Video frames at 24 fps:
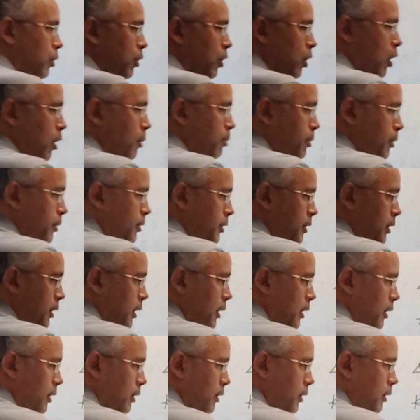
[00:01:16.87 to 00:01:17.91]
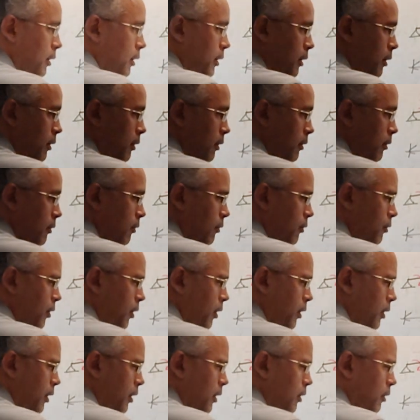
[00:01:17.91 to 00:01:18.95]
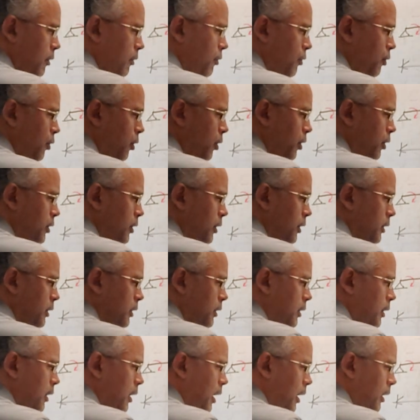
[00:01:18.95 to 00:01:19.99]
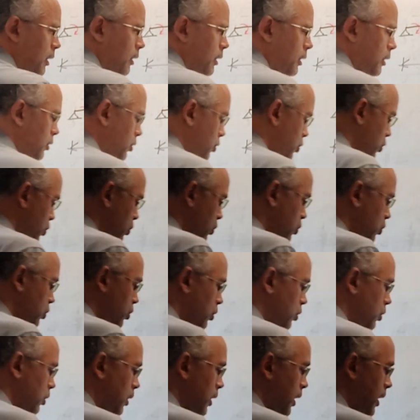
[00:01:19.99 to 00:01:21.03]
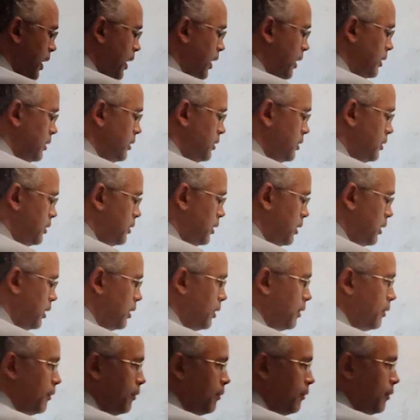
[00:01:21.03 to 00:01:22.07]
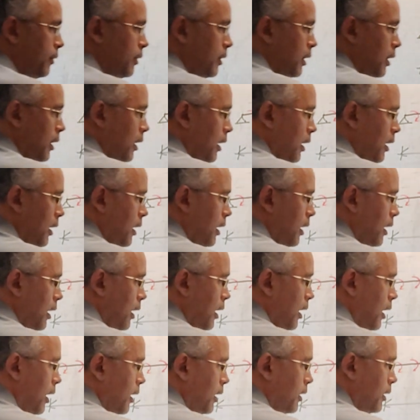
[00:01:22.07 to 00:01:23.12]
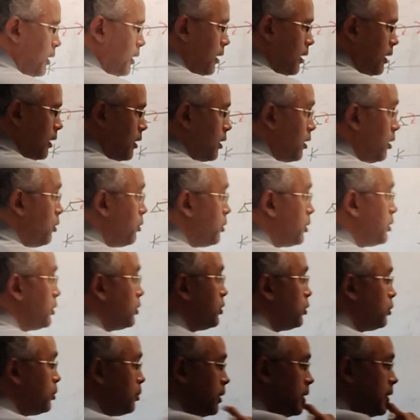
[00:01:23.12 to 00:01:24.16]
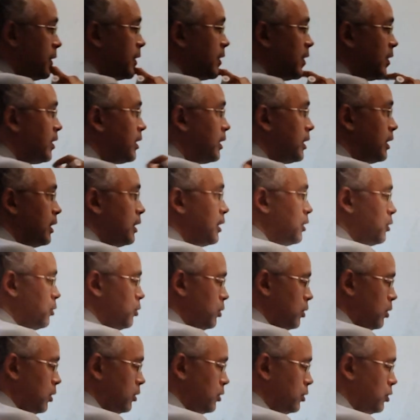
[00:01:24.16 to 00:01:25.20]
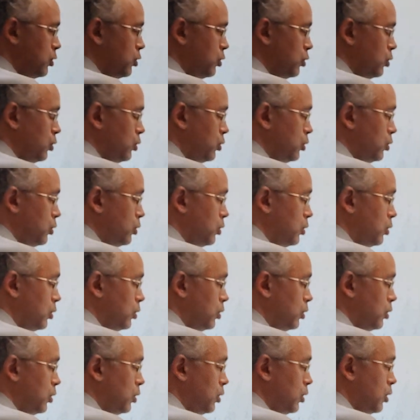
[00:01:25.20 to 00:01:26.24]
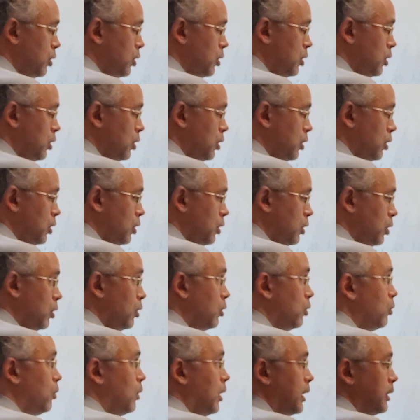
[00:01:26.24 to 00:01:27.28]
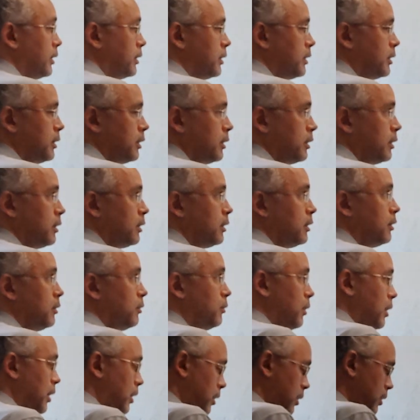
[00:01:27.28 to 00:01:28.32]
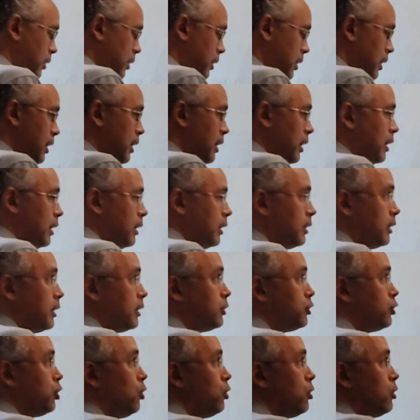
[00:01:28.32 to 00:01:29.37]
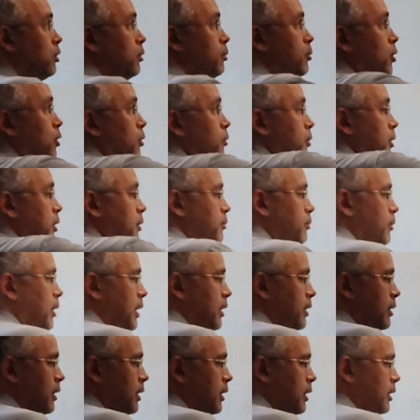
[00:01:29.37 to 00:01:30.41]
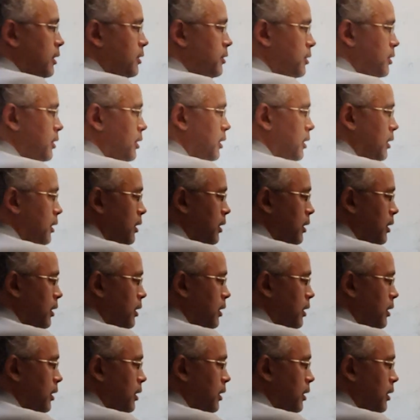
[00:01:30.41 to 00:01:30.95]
opposite vertical forces at the two ends, and they are going to be equal to what? Well, the total moment by this